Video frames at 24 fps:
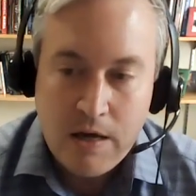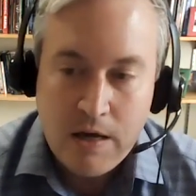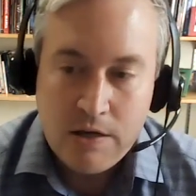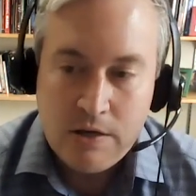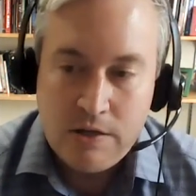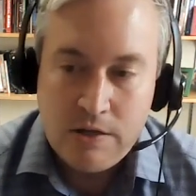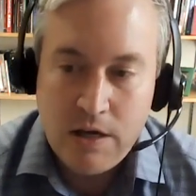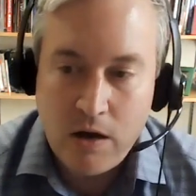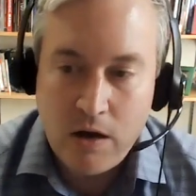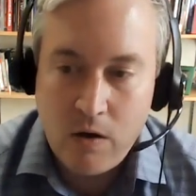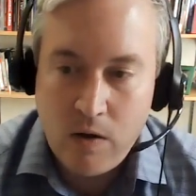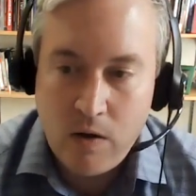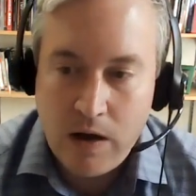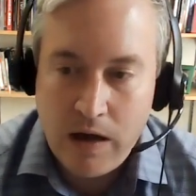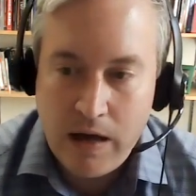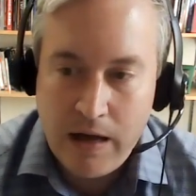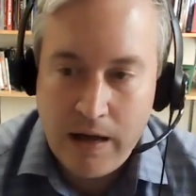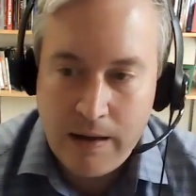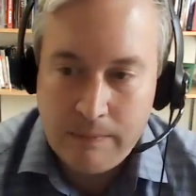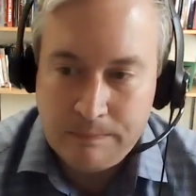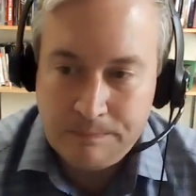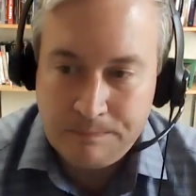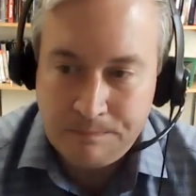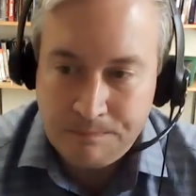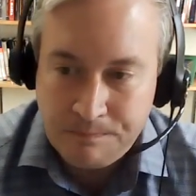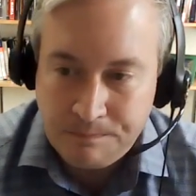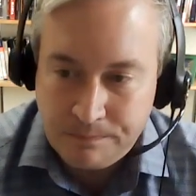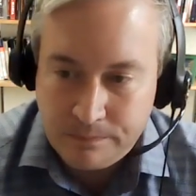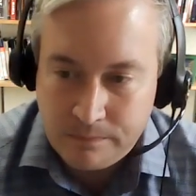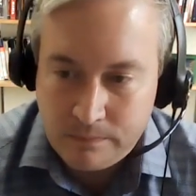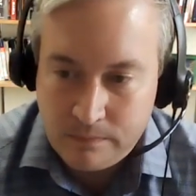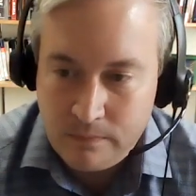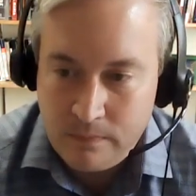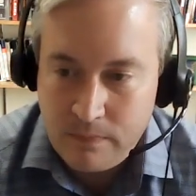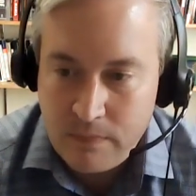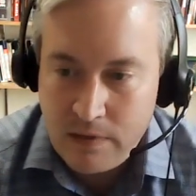So
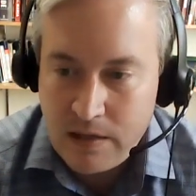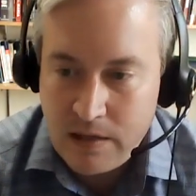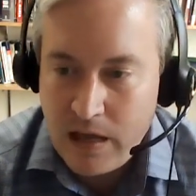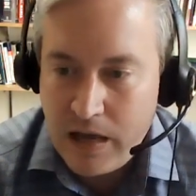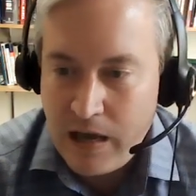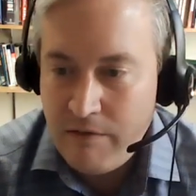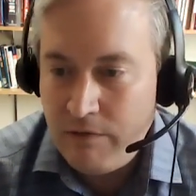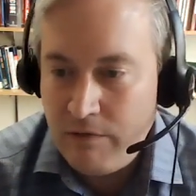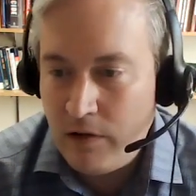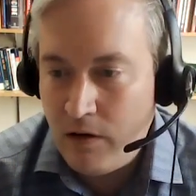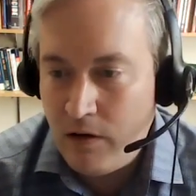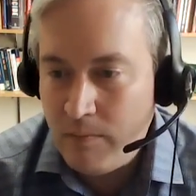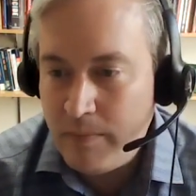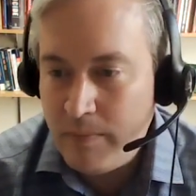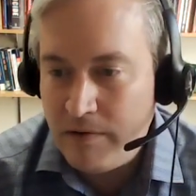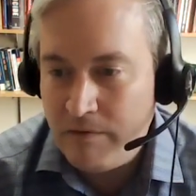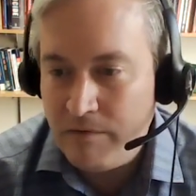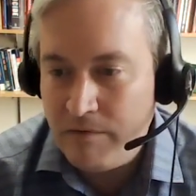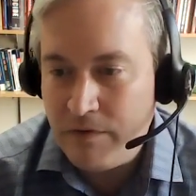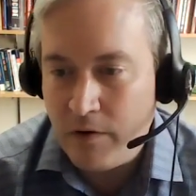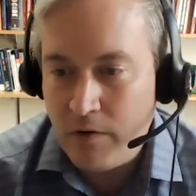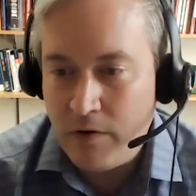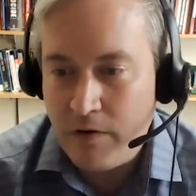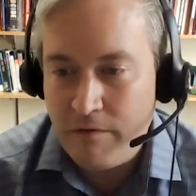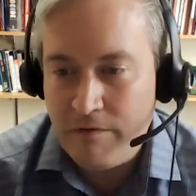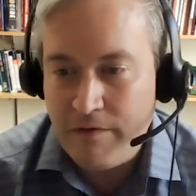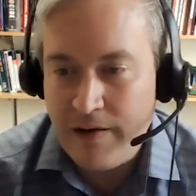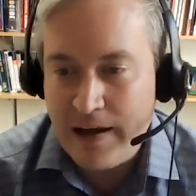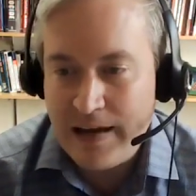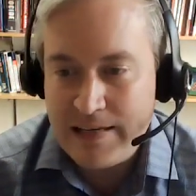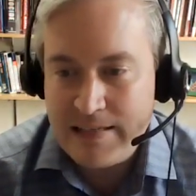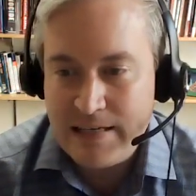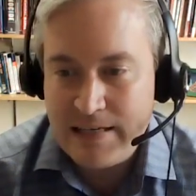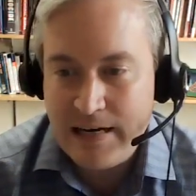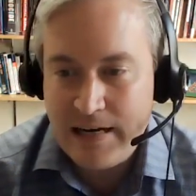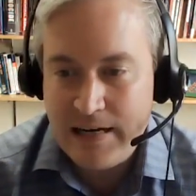I've long been
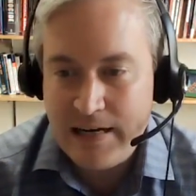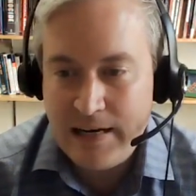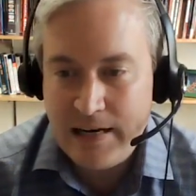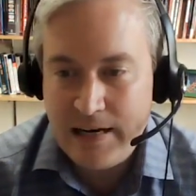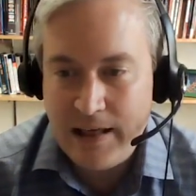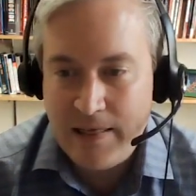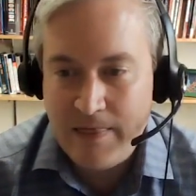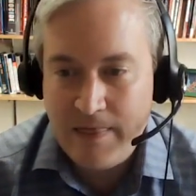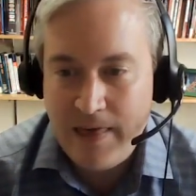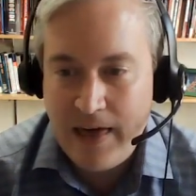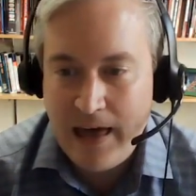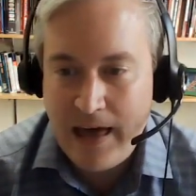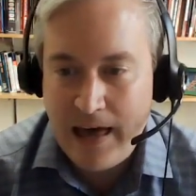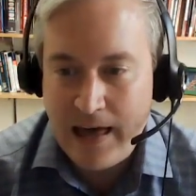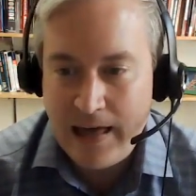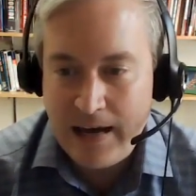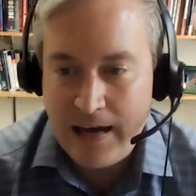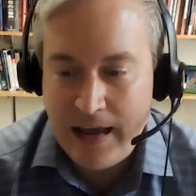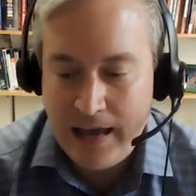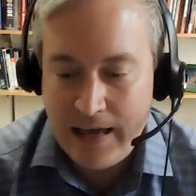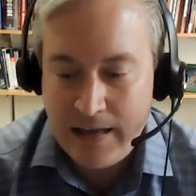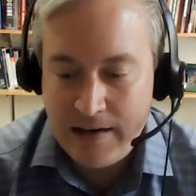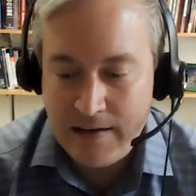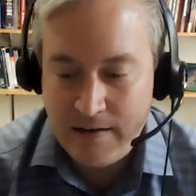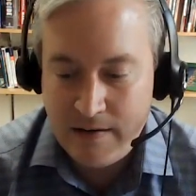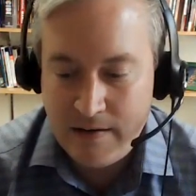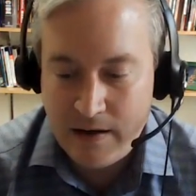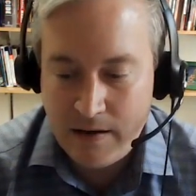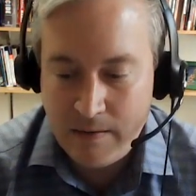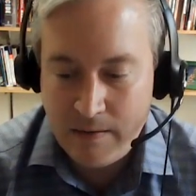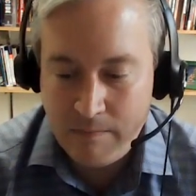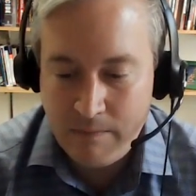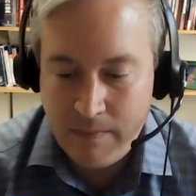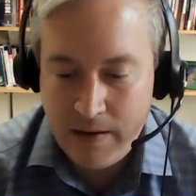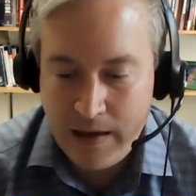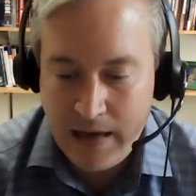fascinated in that, and
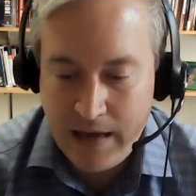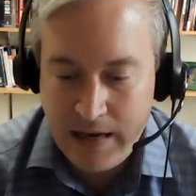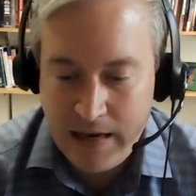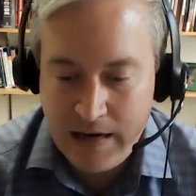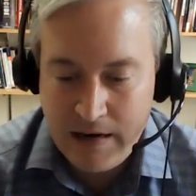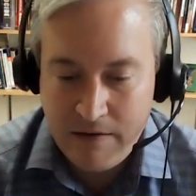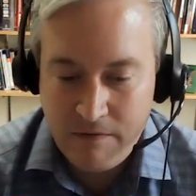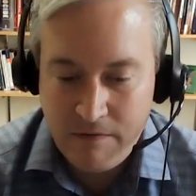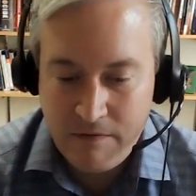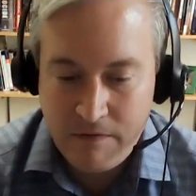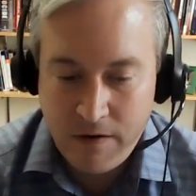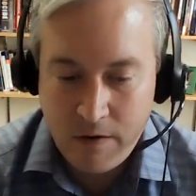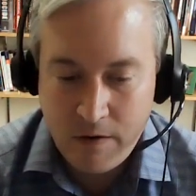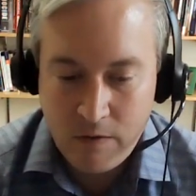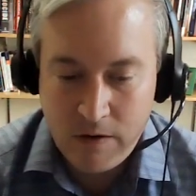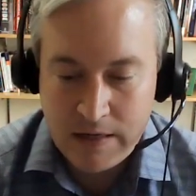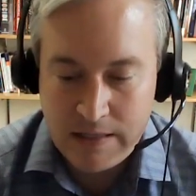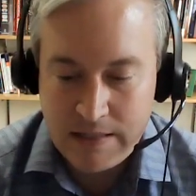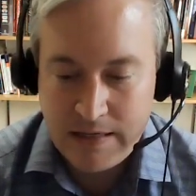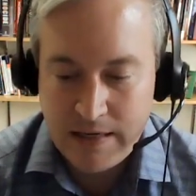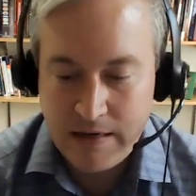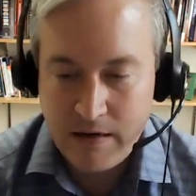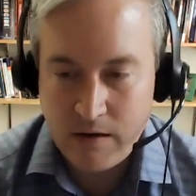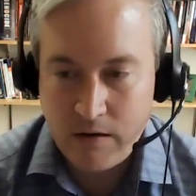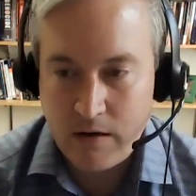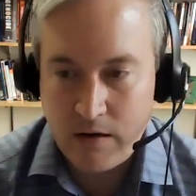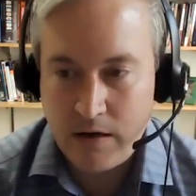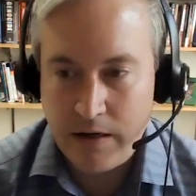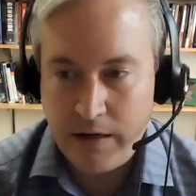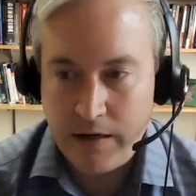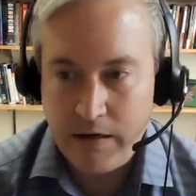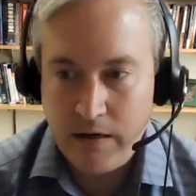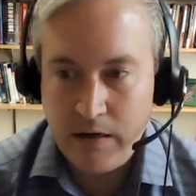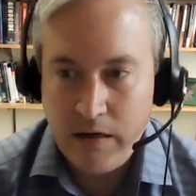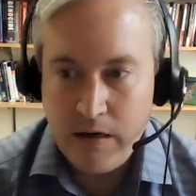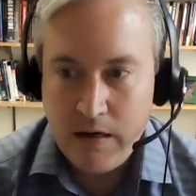in focusing
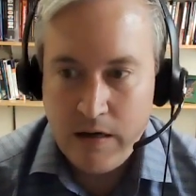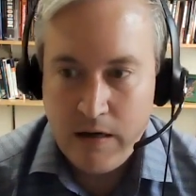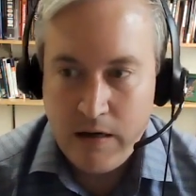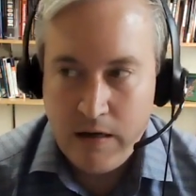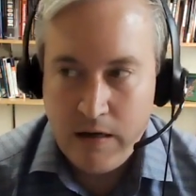on